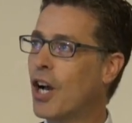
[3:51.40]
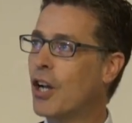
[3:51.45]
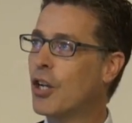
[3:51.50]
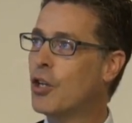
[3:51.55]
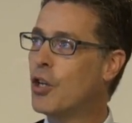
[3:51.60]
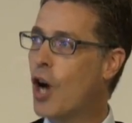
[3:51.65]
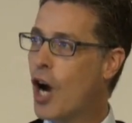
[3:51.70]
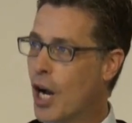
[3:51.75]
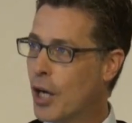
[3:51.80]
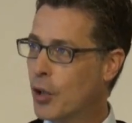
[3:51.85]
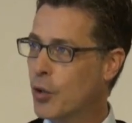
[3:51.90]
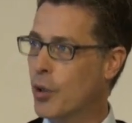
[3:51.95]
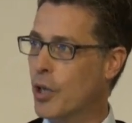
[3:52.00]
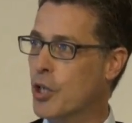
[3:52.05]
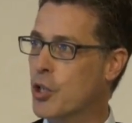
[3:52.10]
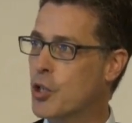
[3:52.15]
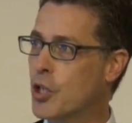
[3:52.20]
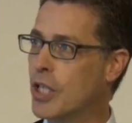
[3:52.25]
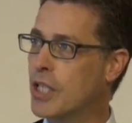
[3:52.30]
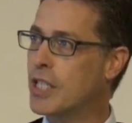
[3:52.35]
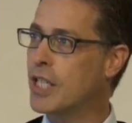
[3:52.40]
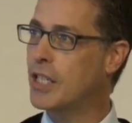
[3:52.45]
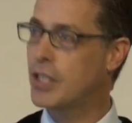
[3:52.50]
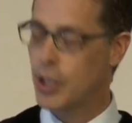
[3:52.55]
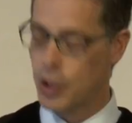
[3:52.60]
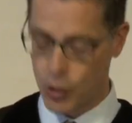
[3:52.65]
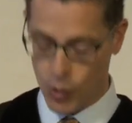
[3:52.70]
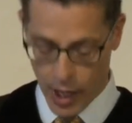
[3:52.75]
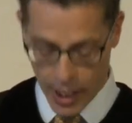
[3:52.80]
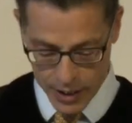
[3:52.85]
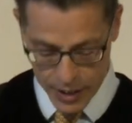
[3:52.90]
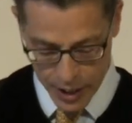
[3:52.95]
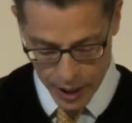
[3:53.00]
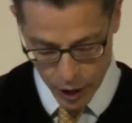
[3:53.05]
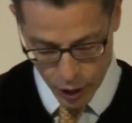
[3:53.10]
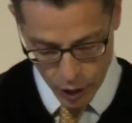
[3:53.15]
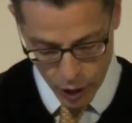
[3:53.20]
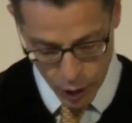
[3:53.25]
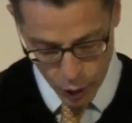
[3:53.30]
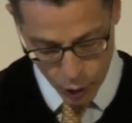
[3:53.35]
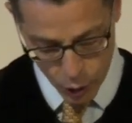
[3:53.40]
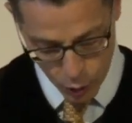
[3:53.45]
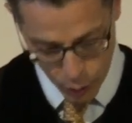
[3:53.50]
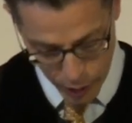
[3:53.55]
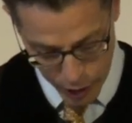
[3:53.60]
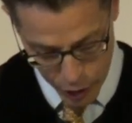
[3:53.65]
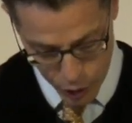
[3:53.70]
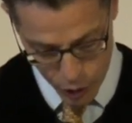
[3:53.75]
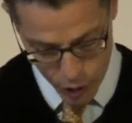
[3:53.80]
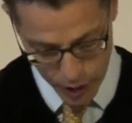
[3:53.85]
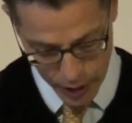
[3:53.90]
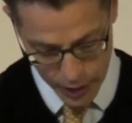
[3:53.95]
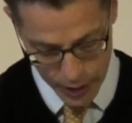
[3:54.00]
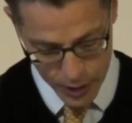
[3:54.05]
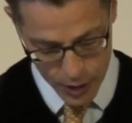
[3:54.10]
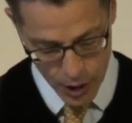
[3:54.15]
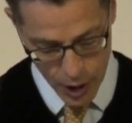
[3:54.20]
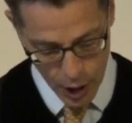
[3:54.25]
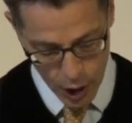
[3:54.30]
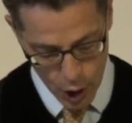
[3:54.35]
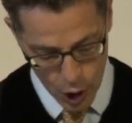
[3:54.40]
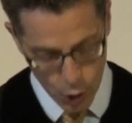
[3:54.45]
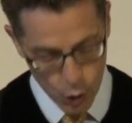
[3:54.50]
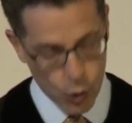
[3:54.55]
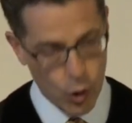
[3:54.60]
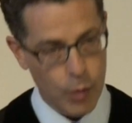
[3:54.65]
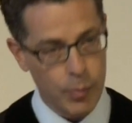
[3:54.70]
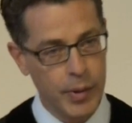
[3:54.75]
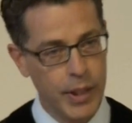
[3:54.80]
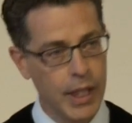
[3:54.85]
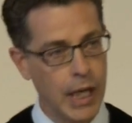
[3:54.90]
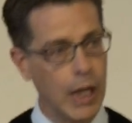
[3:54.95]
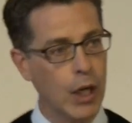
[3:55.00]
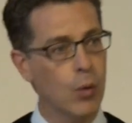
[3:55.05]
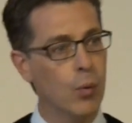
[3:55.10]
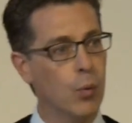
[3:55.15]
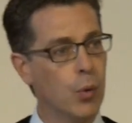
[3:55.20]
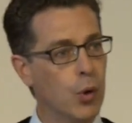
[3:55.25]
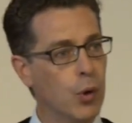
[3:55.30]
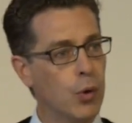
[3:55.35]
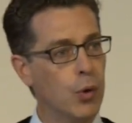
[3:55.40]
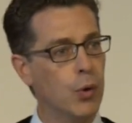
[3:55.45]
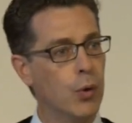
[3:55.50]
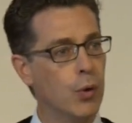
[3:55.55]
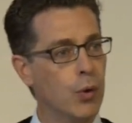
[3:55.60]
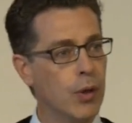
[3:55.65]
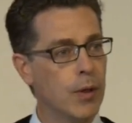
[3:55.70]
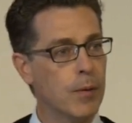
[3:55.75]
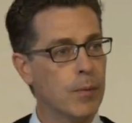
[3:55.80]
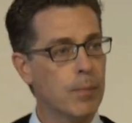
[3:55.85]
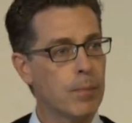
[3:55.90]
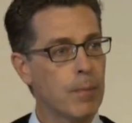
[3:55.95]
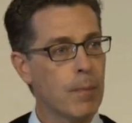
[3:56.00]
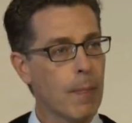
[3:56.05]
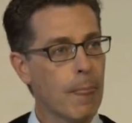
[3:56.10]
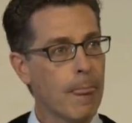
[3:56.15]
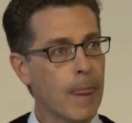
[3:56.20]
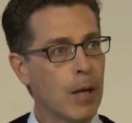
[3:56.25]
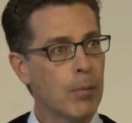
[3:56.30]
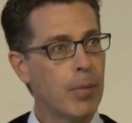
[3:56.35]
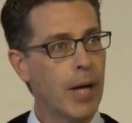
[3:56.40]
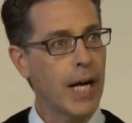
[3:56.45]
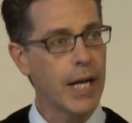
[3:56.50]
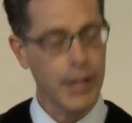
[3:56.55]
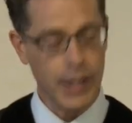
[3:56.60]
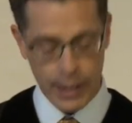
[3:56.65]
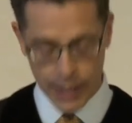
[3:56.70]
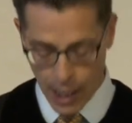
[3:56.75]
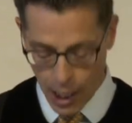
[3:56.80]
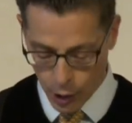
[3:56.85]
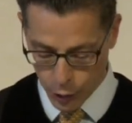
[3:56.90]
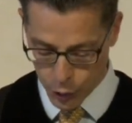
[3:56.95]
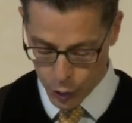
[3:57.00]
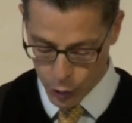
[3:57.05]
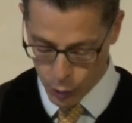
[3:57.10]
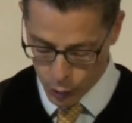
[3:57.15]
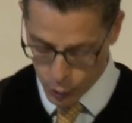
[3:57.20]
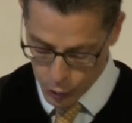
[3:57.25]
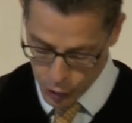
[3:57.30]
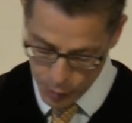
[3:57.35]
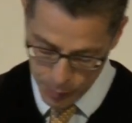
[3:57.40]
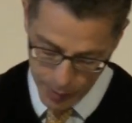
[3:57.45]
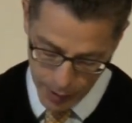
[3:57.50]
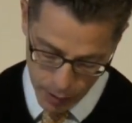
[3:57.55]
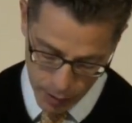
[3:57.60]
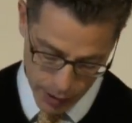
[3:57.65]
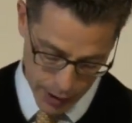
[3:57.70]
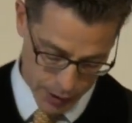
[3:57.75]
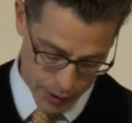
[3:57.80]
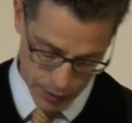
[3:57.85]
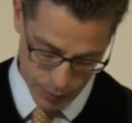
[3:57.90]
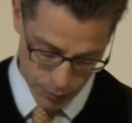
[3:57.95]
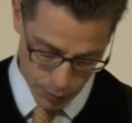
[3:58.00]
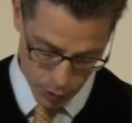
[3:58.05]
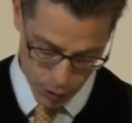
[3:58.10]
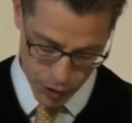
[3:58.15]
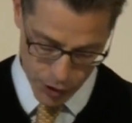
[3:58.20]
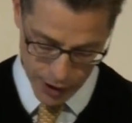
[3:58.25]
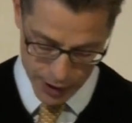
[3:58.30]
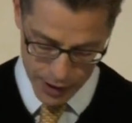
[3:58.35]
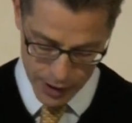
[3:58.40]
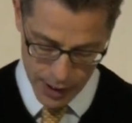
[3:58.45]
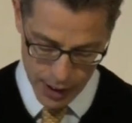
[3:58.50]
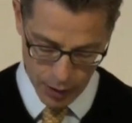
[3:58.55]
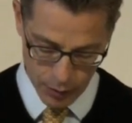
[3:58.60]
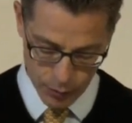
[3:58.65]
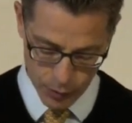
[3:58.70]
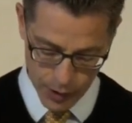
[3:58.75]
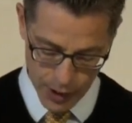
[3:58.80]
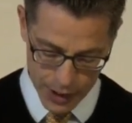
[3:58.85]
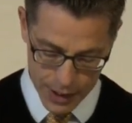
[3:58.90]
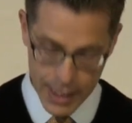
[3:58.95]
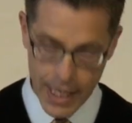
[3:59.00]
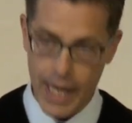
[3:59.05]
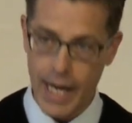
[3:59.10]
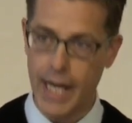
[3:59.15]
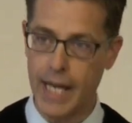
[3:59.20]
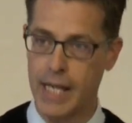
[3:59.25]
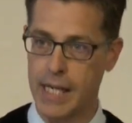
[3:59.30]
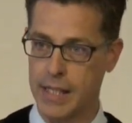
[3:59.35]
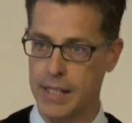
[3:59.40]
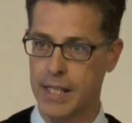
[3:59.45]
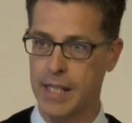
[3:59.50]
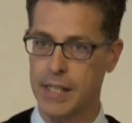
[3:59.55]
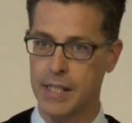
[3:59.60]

non Christians, he's addressing Christians who are being wooed by the cultural spirits in verse 16. For the days, he